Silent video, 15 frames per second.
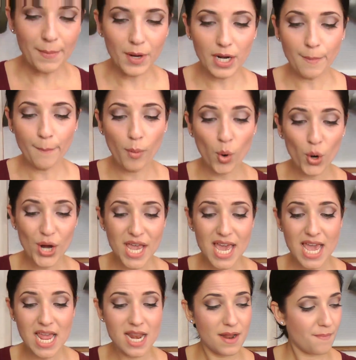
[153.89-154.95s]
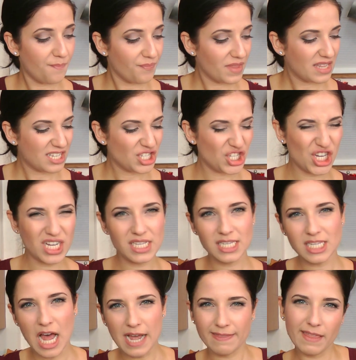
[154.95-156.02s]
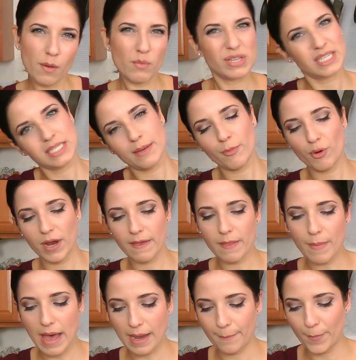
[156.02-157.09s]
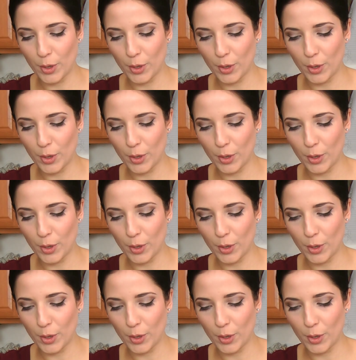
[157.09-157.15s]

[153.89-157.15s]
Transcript: I'm gonna pour in the chicken stock that was simmering in the back